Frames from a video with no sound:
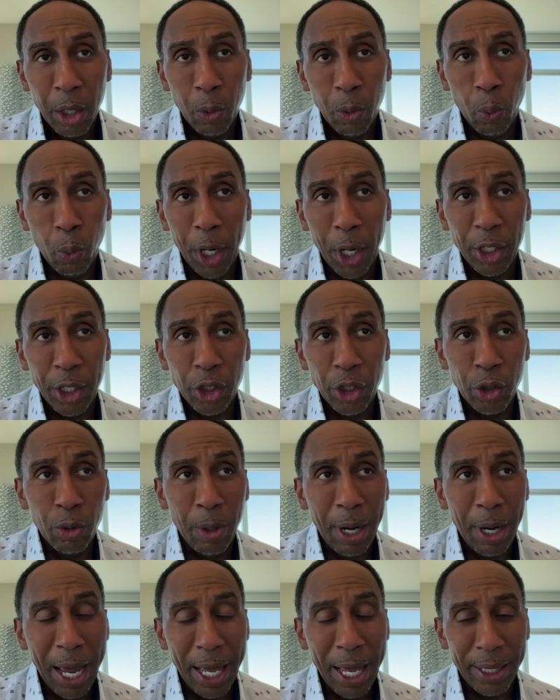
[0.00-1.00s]
When
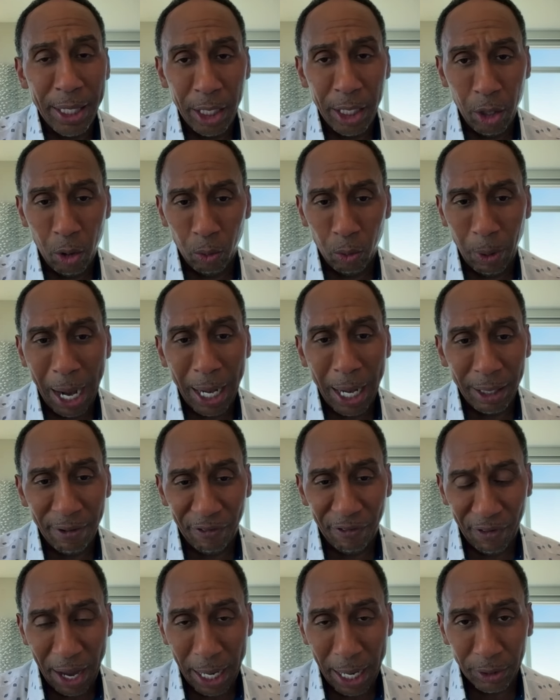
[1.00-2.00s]
you had the O'Reilly
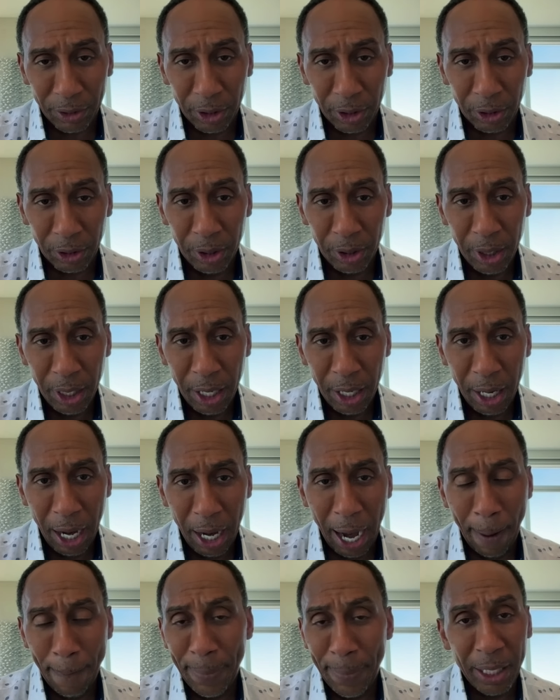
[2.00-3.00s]
factor,
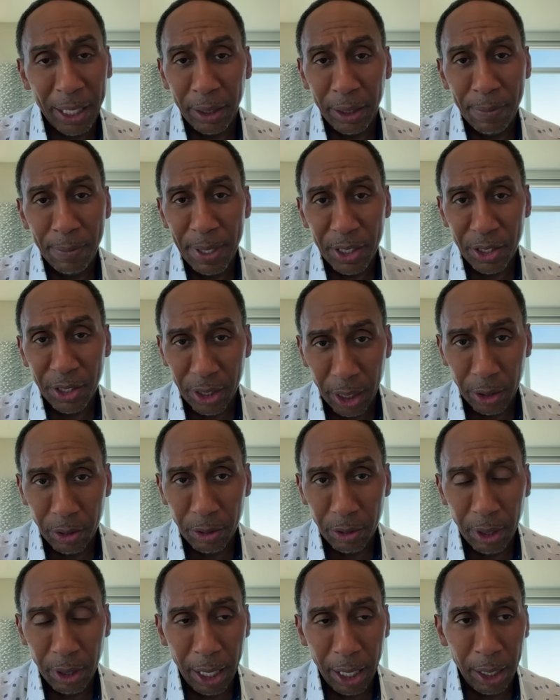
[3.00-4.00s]
I barely missed it.
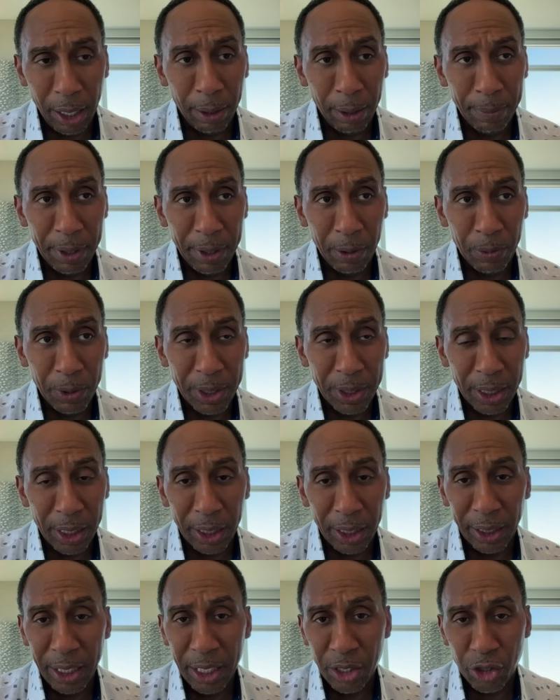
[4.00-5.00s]
It was an
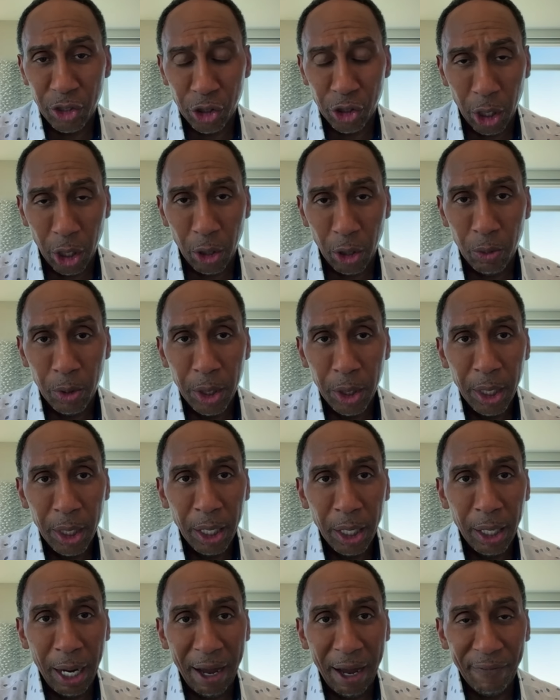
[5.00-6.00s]
elite show.
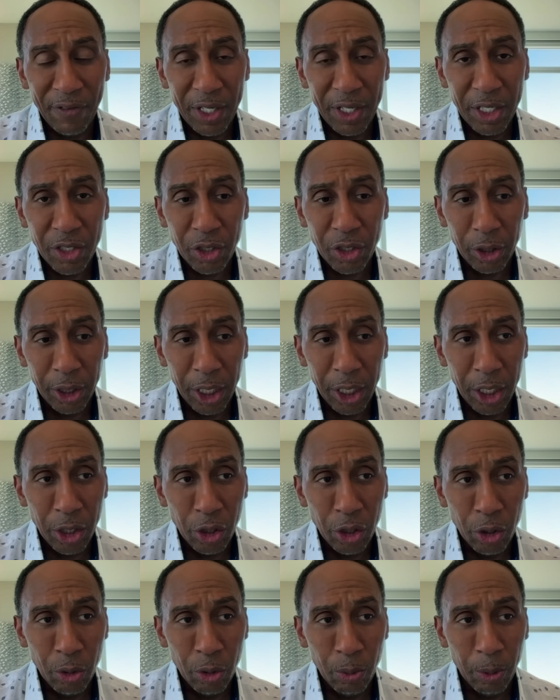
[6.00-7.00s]
Obviously,
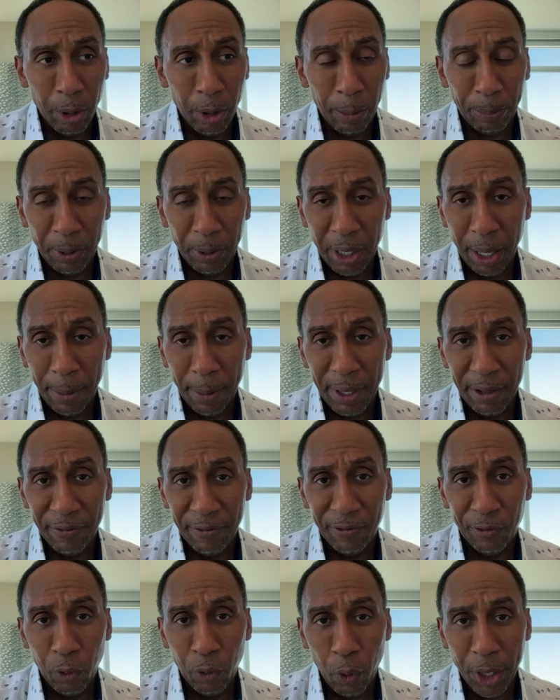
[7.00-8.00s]
you were a
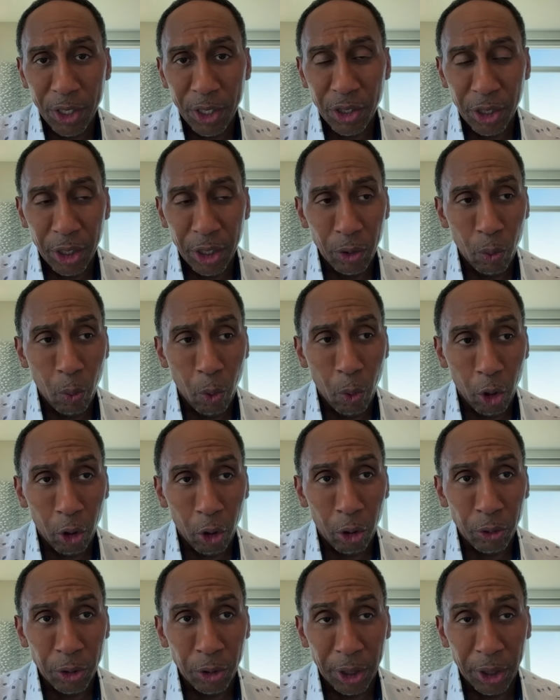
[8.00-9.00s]
preeminent voice in the
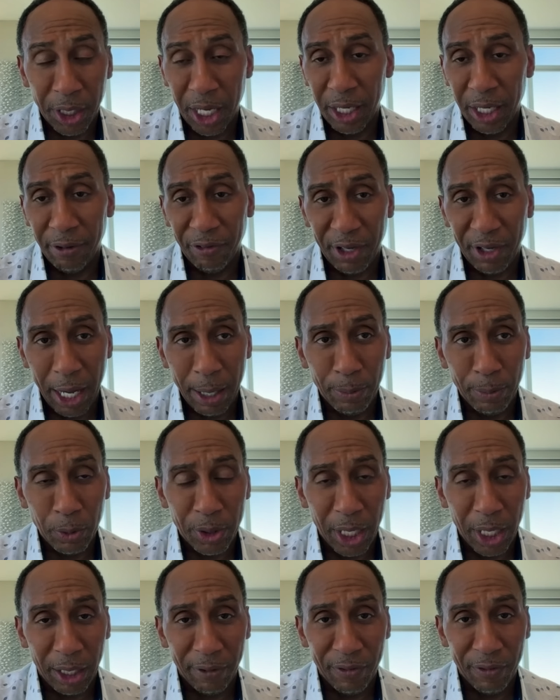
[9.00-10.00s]
world, the king of cable
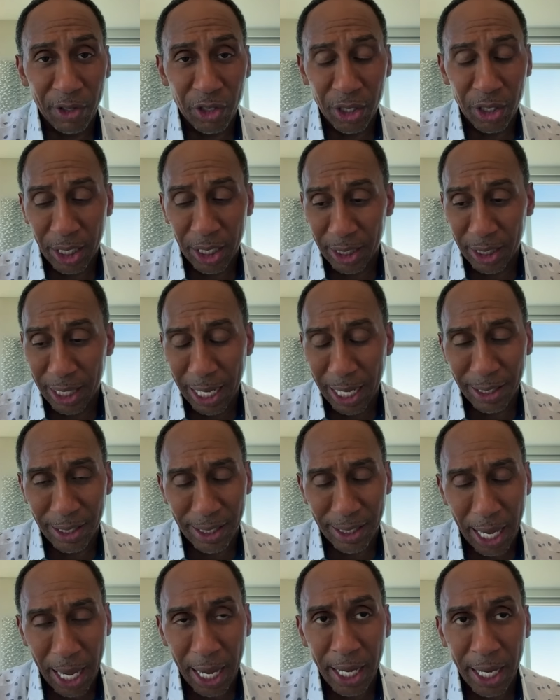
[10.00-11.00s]
television, as they
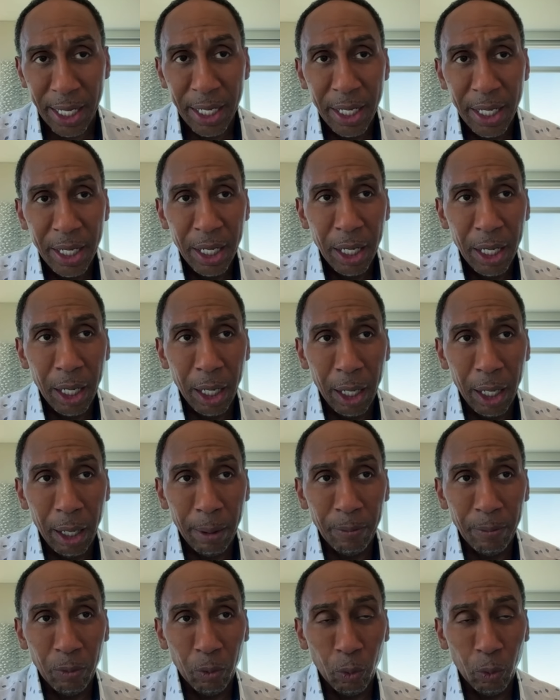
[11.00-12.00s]
say.
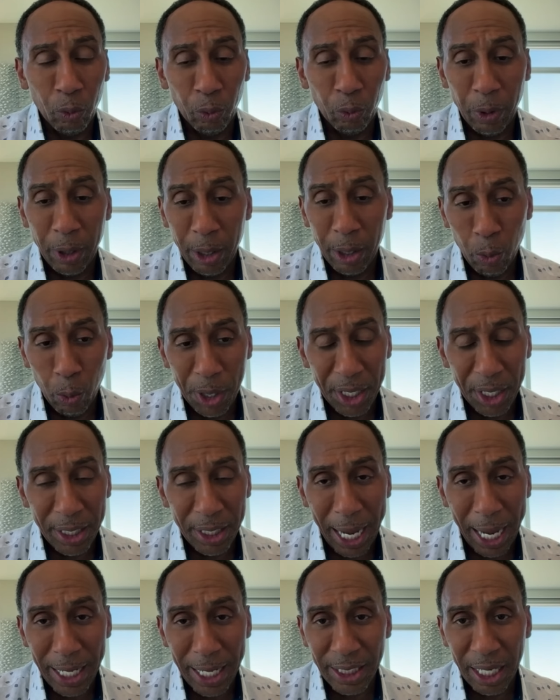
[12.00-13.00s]

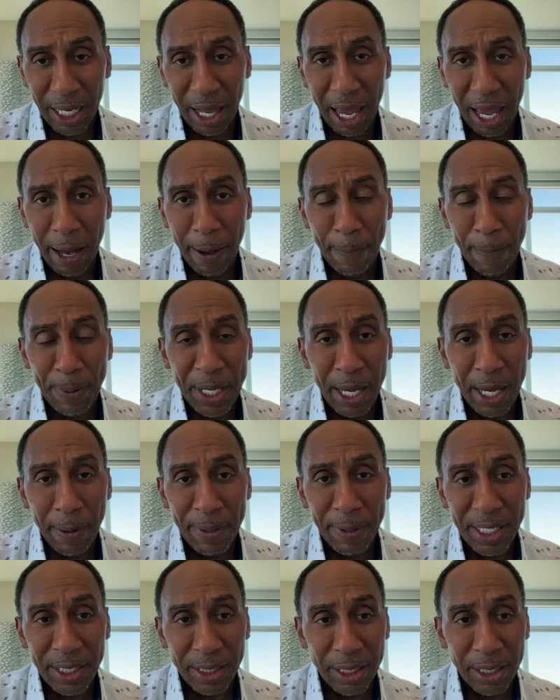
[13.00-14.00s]
Weeknights at 8 p.m.
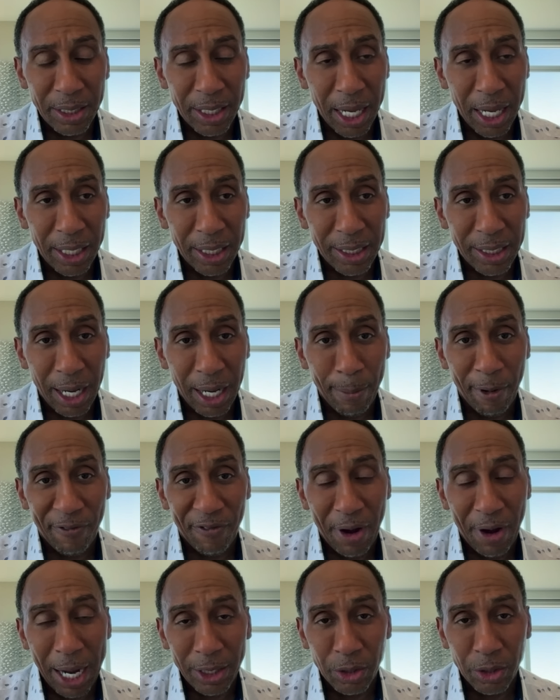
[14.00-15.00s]
Eastern Standard Time on
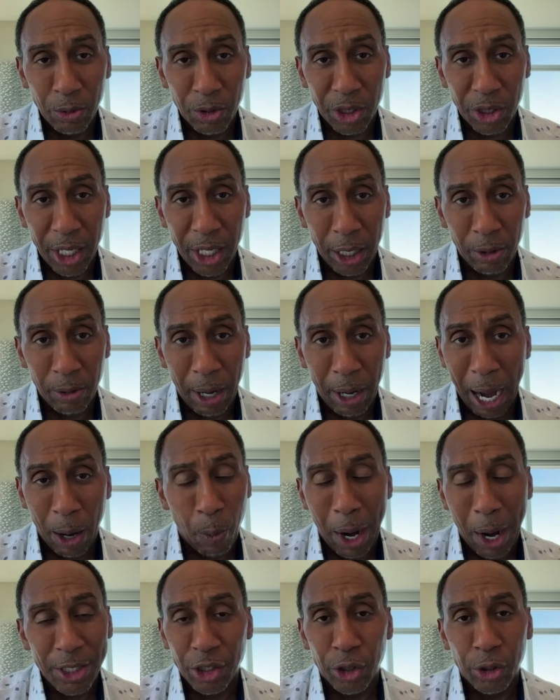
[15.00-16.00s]
Fox News Channel, I
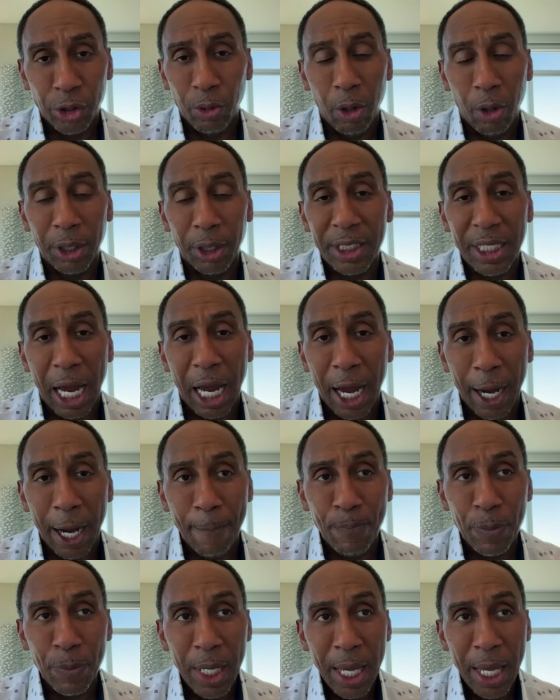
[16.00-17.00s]
watched you all the
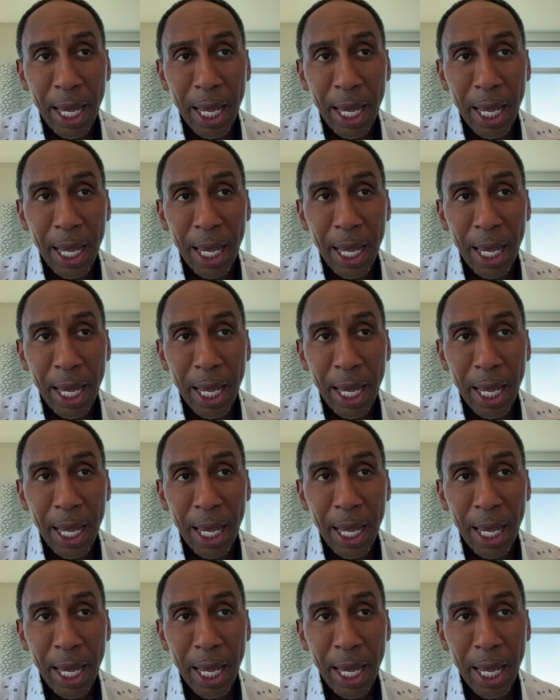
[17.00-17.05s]
time.